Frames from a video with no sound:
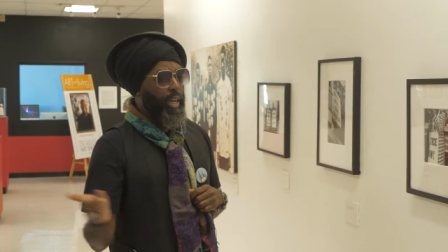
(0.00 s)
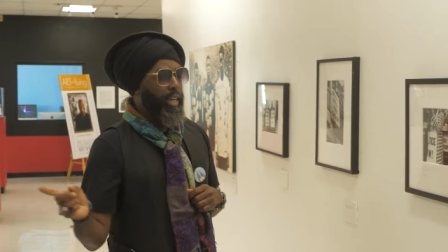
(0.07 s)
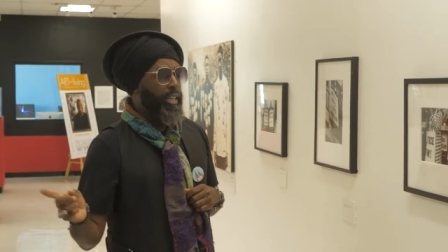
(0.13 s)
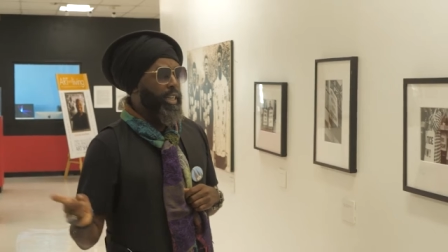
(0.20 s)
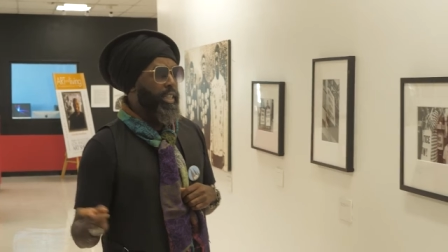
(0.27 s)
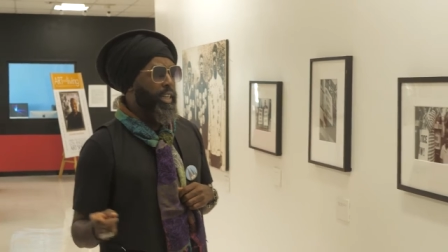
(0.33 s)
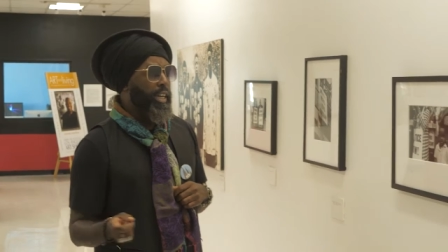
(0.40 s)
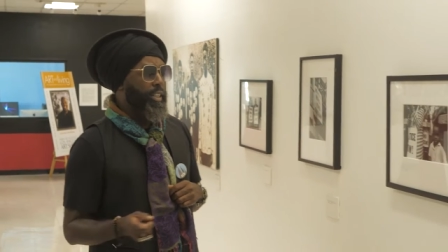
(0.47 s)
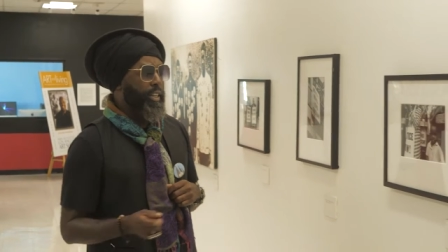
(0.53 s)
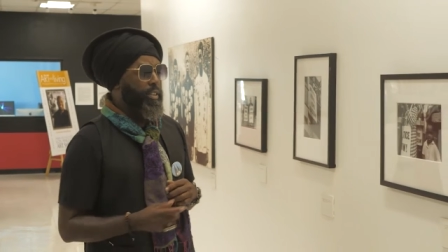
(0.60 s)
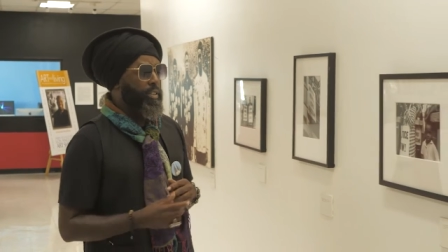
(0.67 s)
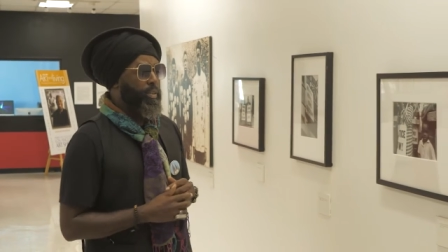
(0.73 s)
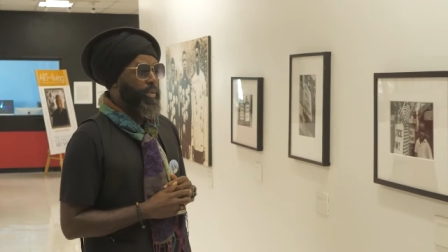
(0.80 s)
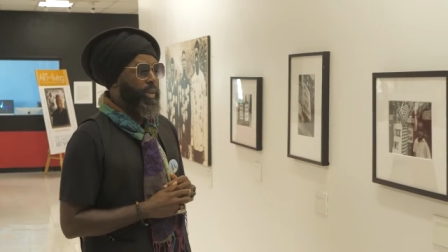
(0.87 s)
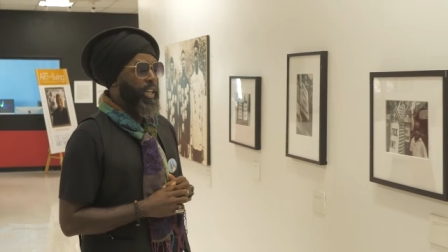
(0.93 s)
down another
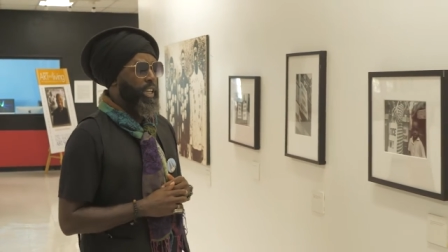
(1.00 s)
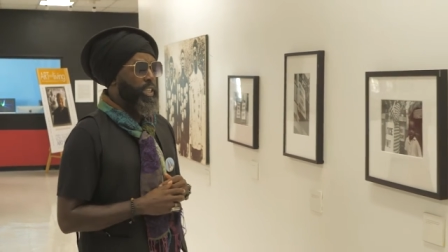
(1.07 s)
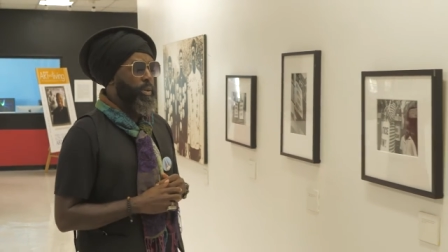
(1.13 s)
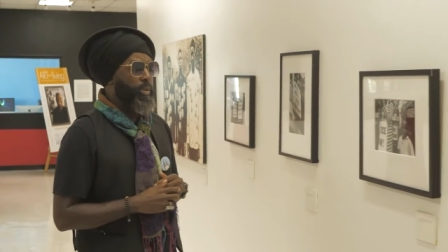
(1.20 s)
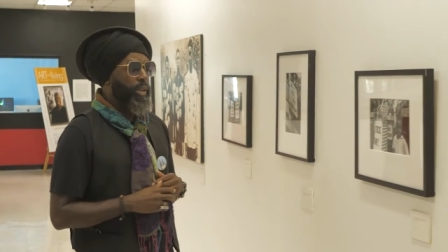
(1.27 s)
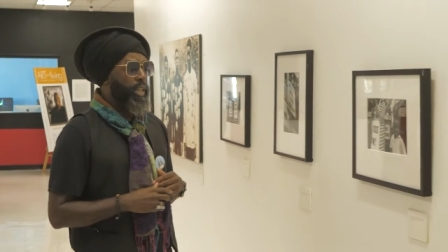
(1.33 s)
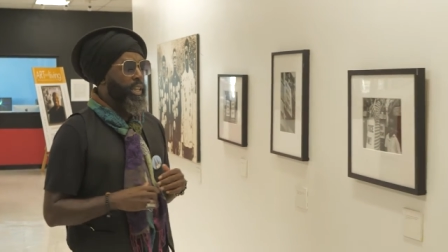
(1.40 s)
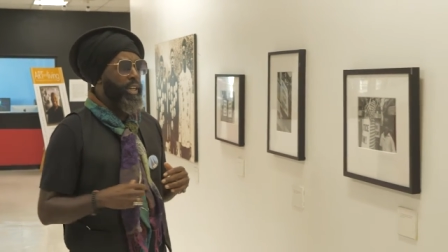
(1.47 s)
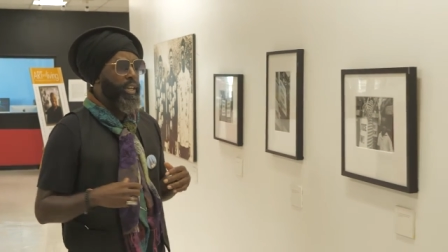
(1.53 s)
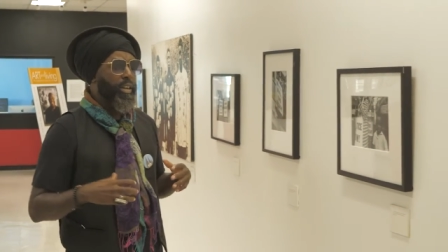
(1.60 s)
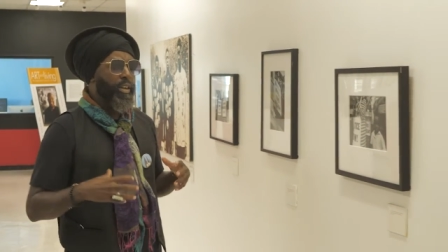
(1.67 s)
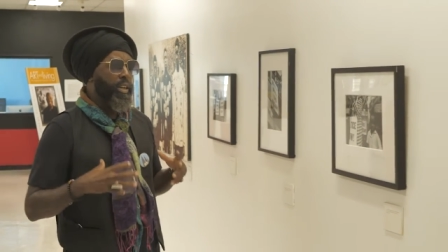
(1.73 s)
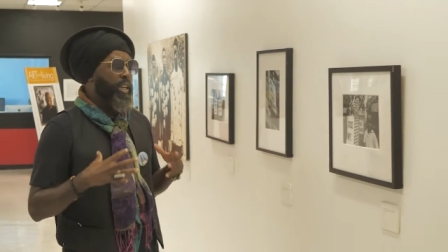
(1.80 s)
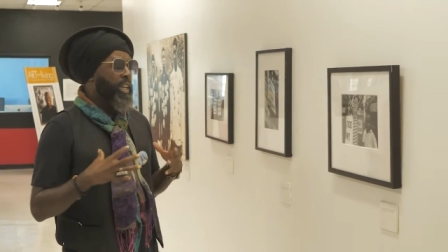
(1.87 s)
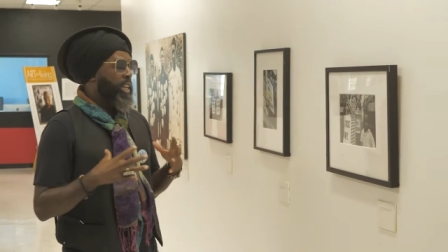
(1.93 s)
street, you would
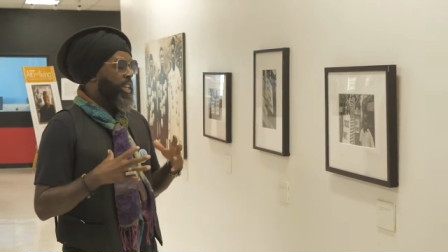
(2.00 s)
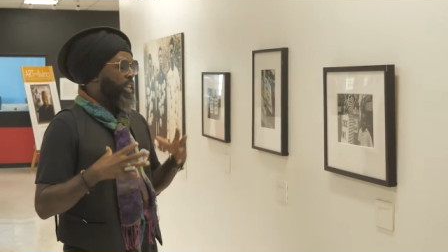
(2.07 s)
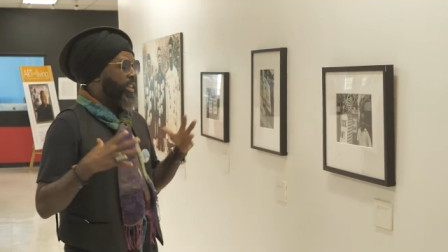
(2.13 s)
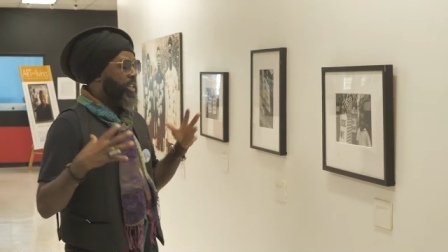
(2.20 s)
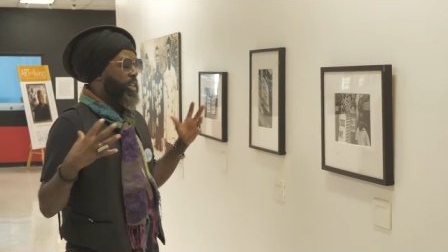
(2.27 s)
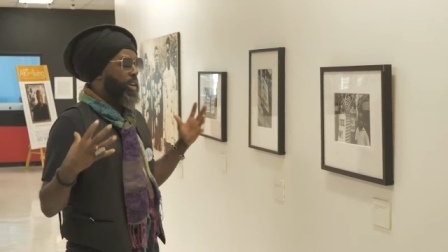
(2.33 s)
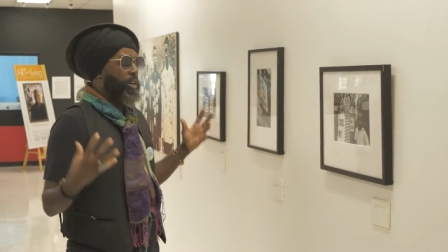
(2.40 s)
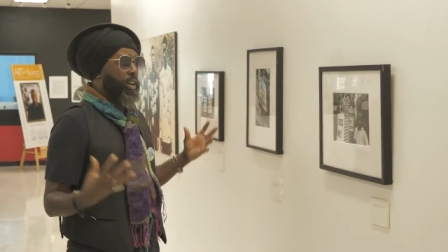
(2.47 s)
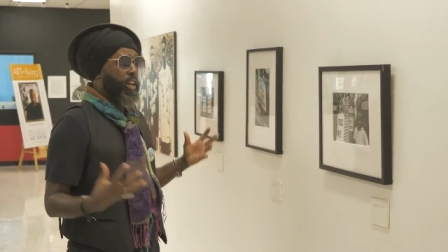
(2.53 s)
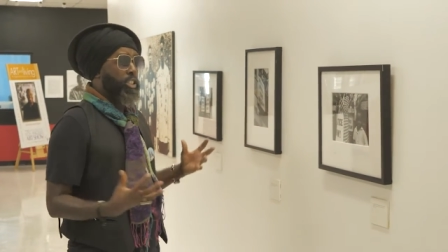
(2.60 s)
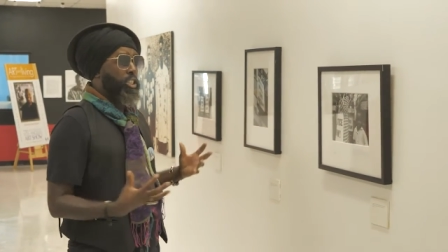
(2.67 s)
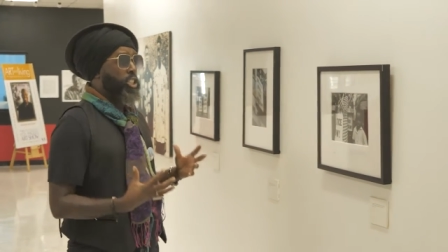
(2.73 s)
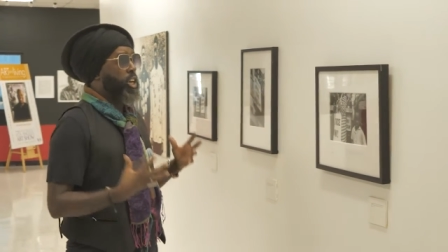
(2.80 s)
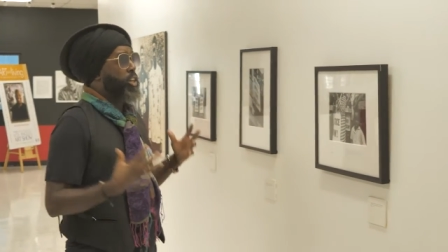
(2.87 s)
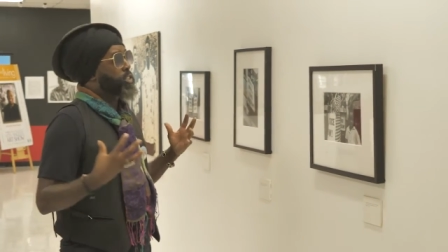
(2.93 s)
hear, you know, a
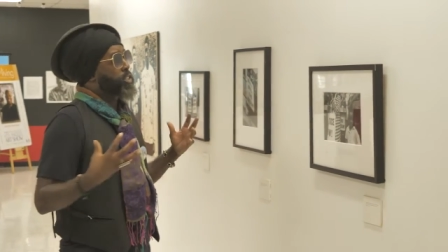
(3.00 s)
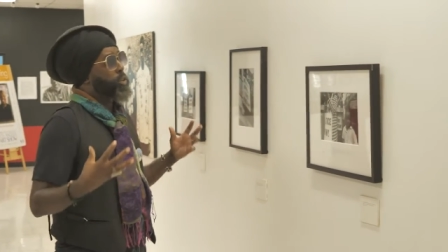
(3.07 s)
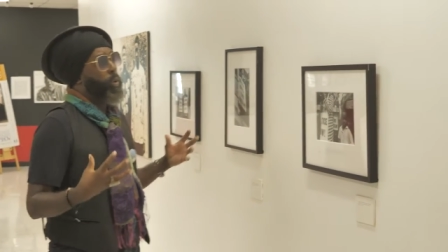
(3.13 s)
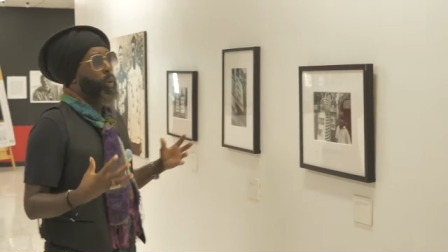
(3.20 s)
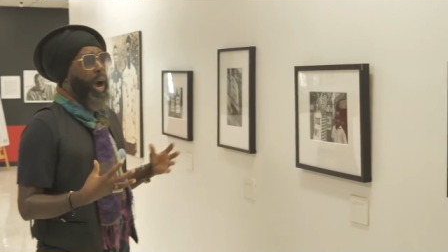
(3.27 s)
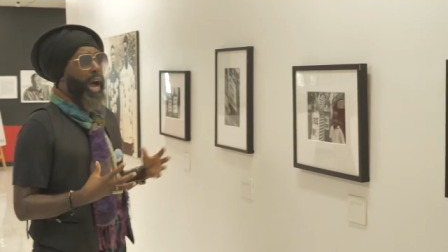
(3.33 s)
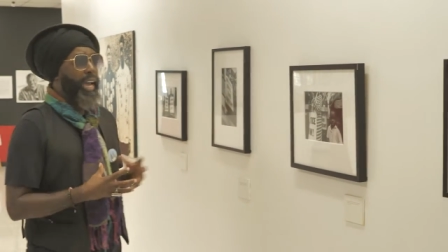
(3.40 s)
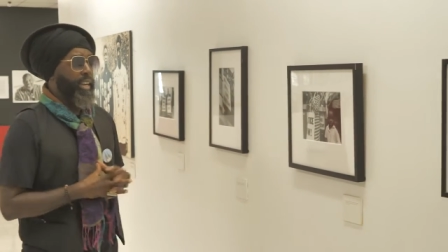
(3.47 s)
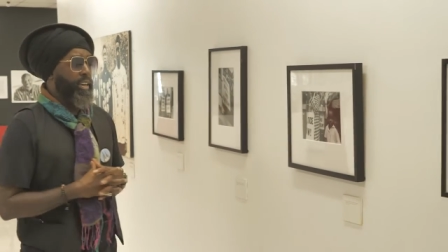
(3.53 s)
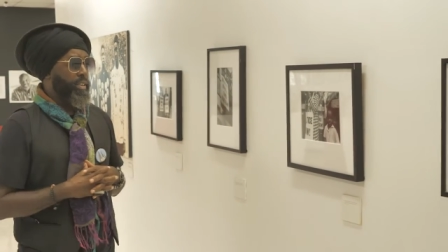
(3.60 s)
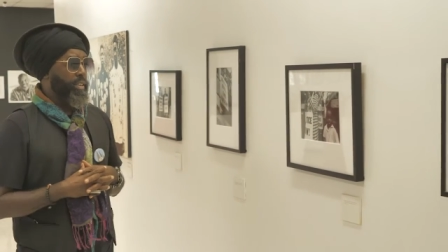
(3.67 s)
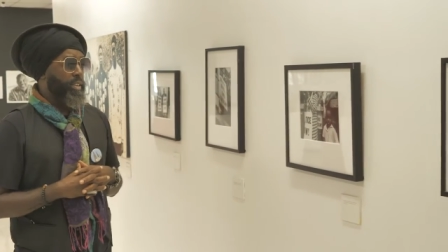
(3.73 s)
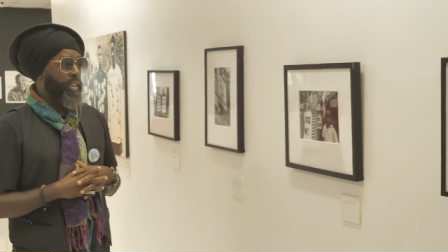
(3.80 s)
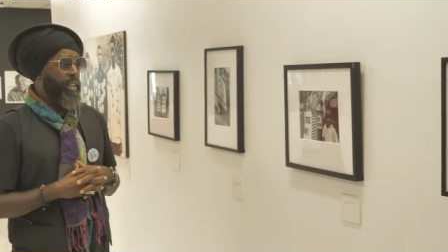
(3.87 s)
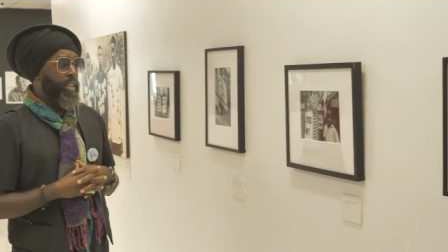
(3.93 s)
church
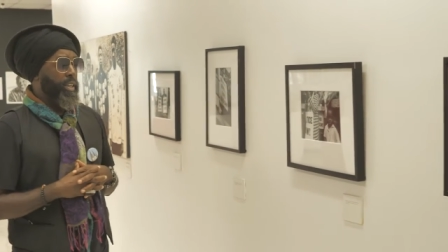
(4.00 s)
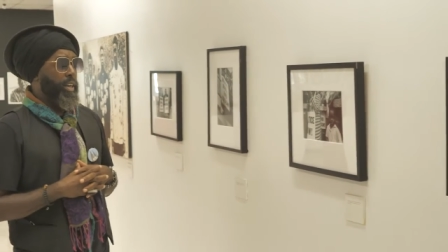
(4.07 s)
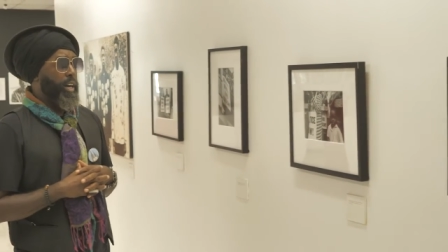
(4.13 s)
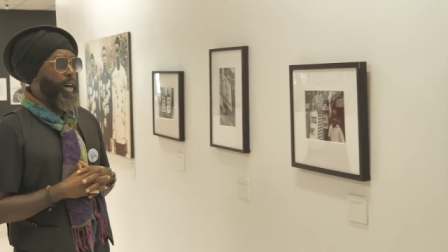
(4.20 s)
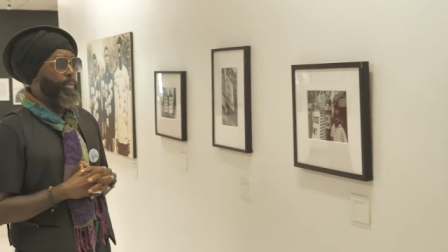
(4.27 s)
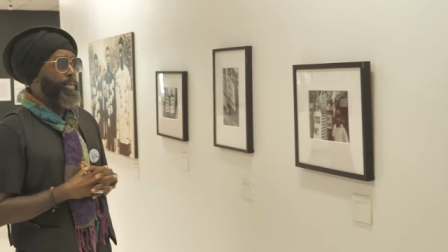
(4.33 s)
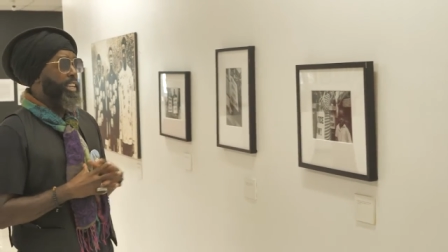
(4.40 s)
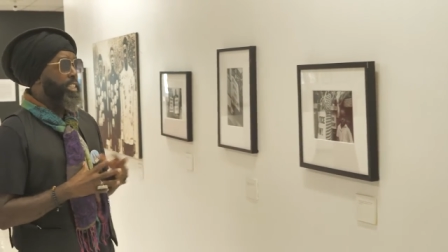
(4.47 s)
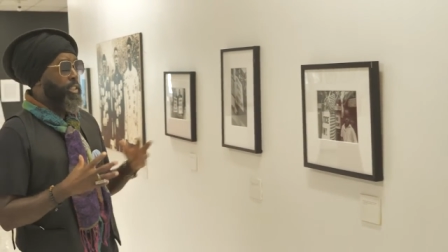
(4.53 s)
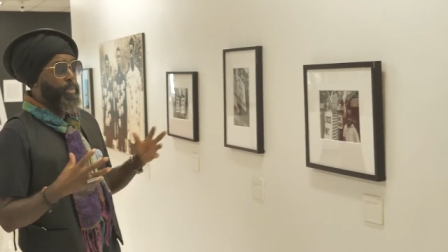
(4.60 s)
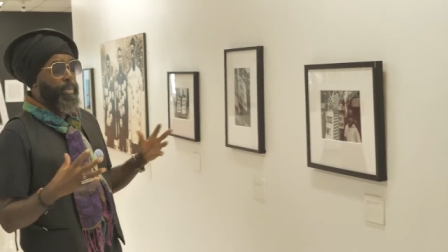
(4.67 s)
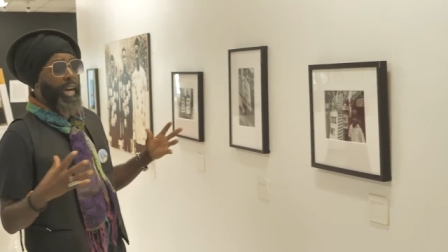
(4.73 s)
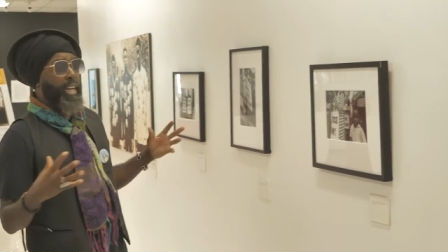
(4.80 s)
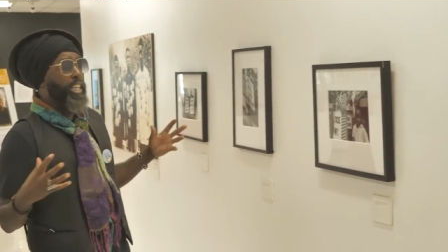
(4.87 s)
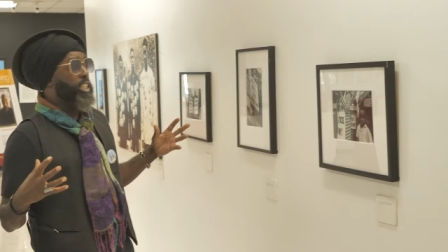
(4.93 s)
choir in
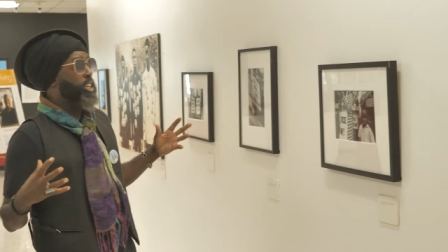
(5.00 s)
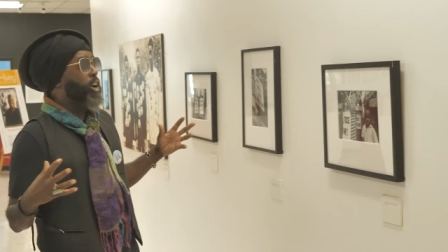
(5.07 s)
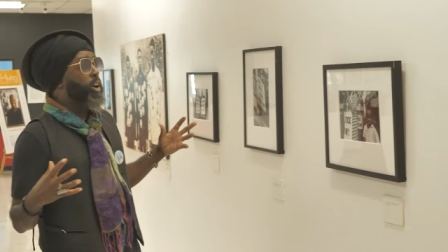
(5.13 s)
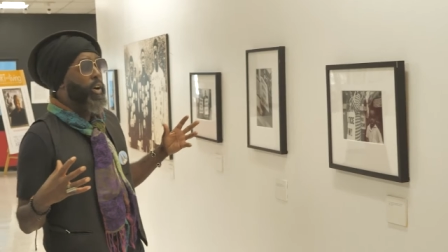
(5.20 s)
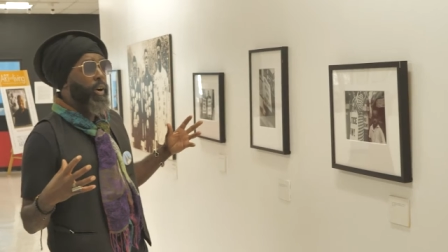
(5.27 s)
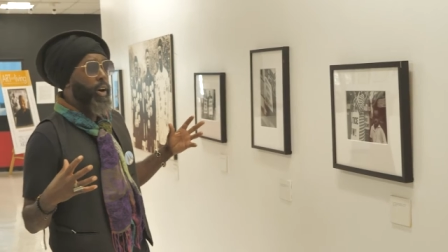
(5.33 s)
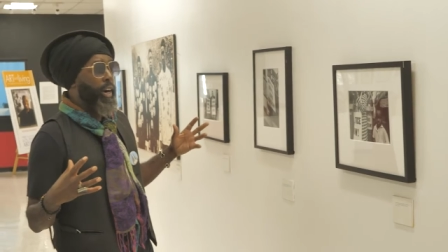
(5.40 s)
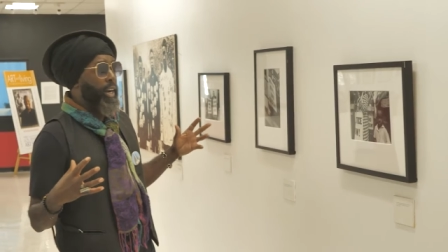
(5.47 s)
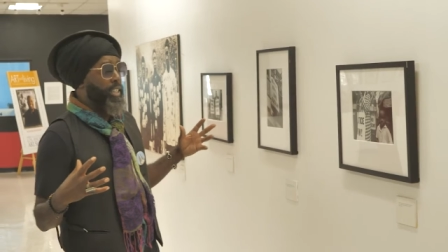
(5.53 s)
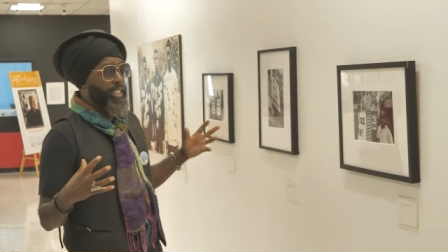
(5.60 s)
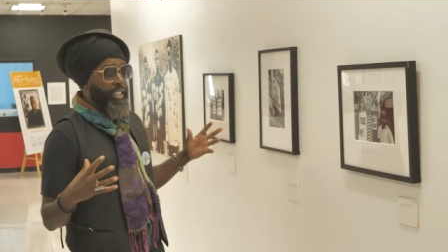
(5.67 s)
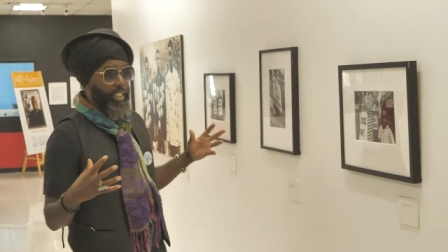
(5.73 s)
somebody's yard